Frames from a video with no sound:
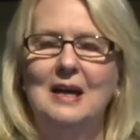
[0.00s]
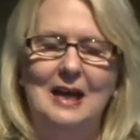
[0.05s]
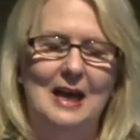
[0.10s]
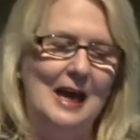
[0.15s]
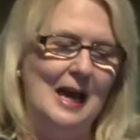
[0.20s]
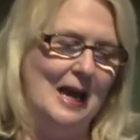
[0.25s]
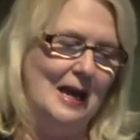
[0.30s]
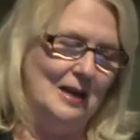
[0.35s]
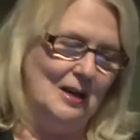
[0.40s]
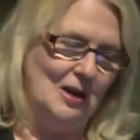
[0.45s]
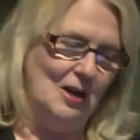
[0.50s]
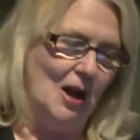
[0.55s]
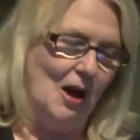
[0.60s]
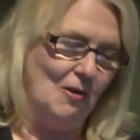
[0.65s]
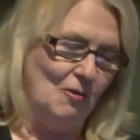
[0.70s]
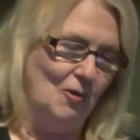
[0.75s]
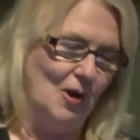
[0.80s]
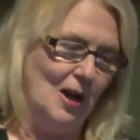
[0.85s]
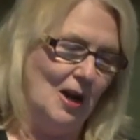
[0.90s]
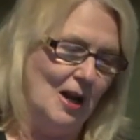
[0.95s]
and
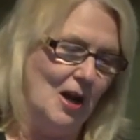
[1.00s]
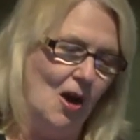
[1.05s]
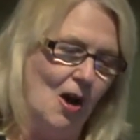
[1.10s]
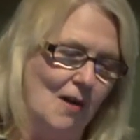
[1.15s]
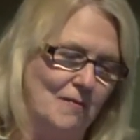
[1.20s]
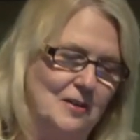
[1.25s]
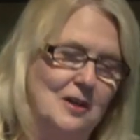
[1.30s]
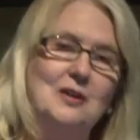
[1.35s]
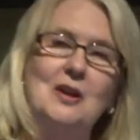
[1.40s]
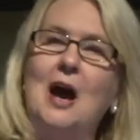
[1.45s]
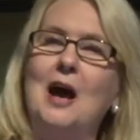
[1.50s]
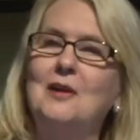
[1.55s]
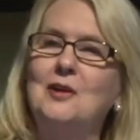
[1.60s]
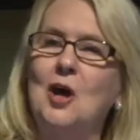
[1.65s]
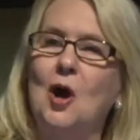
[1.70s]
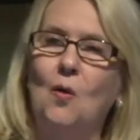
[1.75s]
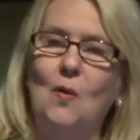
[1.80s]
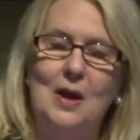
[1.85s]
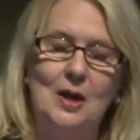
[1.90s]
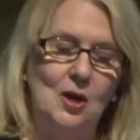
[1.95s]
not really often not
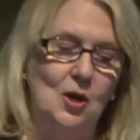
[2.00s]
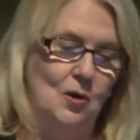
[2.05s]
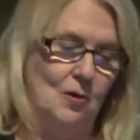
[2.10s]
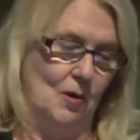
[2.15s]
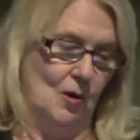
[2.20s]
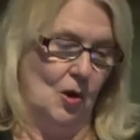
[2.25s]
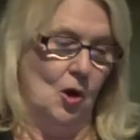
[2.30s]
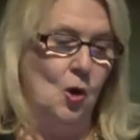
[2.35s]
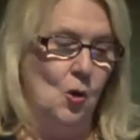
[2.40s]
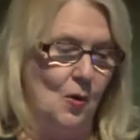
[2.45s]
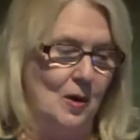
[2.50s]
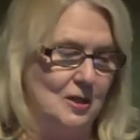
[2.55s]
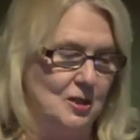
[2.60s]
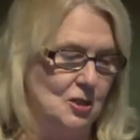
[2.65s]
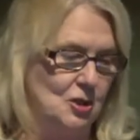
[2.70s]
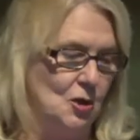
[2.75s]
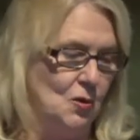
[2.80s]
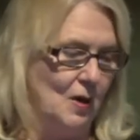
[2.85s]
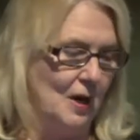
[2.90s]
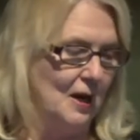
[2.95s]
knowing who is
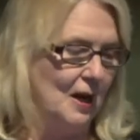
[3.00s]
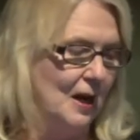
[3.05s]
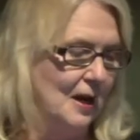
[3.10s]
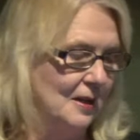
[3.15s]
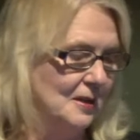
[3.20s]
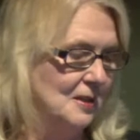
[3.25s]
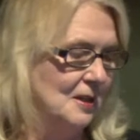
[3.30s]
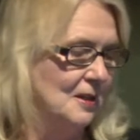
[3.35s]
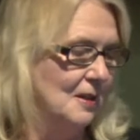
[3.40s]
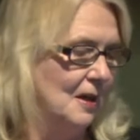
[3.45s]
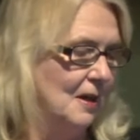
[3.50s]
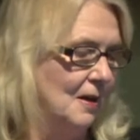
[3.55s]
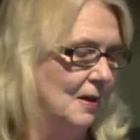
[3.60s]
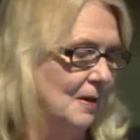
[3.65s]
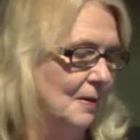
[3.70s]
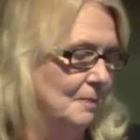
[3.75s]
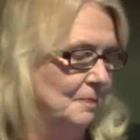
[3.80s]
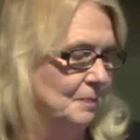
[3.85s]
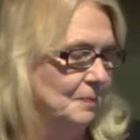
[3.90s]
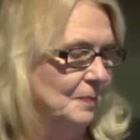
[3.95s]
doing it.
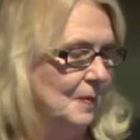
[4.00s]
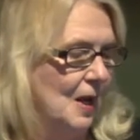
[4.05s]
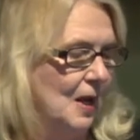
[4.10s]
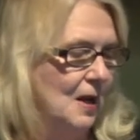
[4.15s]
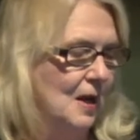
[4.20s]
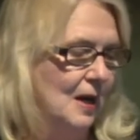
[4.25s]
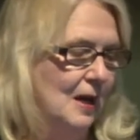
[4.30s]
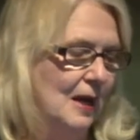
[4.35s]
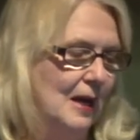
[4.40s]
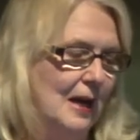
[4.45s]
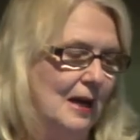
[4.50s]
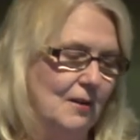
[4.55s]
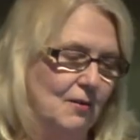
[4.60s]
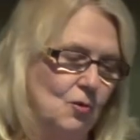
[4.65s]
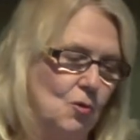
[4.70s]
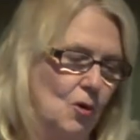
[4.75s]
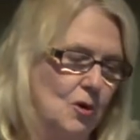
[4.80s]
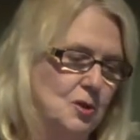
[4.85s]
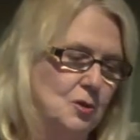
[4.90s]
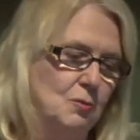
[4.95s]
And of
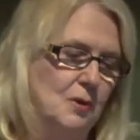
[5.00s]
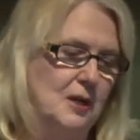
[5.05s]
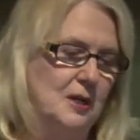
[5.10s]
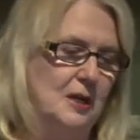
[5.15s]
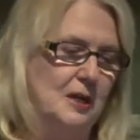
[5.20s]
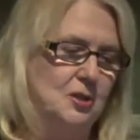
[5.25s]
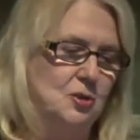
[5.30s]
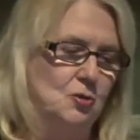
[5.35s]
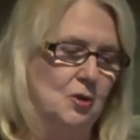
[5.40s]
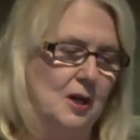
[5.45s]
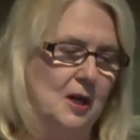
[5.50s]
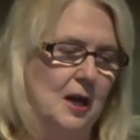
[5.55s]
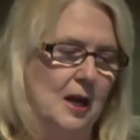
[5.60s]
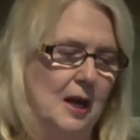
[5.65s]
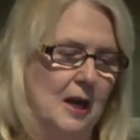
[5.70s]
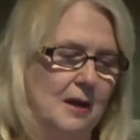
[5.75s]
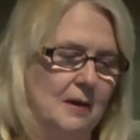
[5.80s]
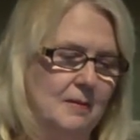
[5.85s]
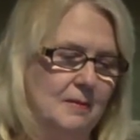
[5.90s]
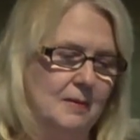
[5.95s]
course,
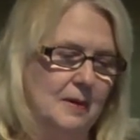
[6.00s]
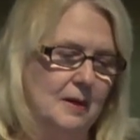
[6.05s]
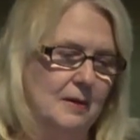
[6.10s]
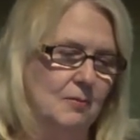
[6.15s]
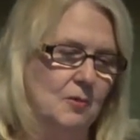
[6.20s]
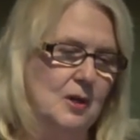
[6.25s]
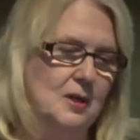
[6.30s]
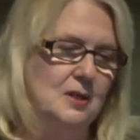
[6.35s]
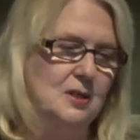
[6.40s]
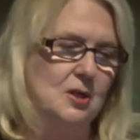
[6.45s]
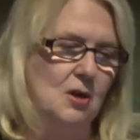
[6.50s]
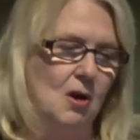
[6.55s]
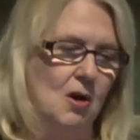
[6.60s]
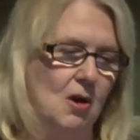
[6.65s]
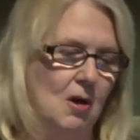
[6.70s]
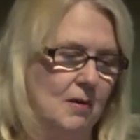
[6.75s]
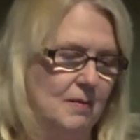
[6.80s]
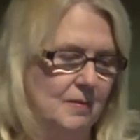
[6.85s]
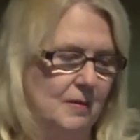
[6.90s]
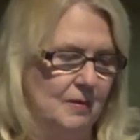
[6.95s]
redistricting, we
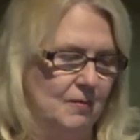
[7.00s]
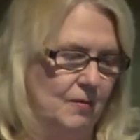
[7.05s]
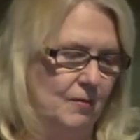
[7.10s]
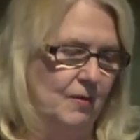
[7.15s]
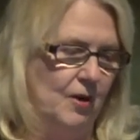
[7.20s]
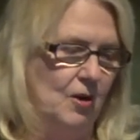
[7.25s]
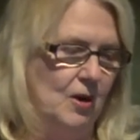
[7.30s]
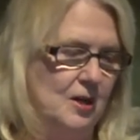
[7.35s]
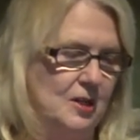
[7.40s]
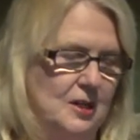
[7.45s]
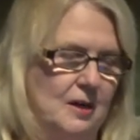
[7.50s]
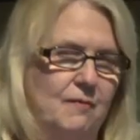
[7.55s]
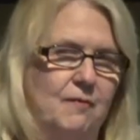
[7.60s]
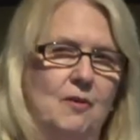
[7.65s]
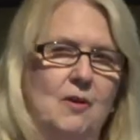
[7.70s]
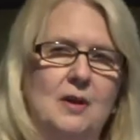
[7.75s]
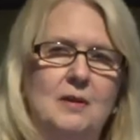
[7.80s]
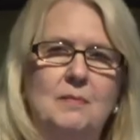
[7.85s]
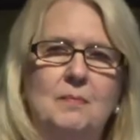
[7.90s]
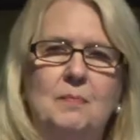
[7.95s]
saw very
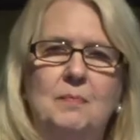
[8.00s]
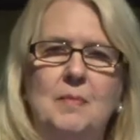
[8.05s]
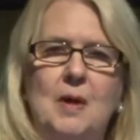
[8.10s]
different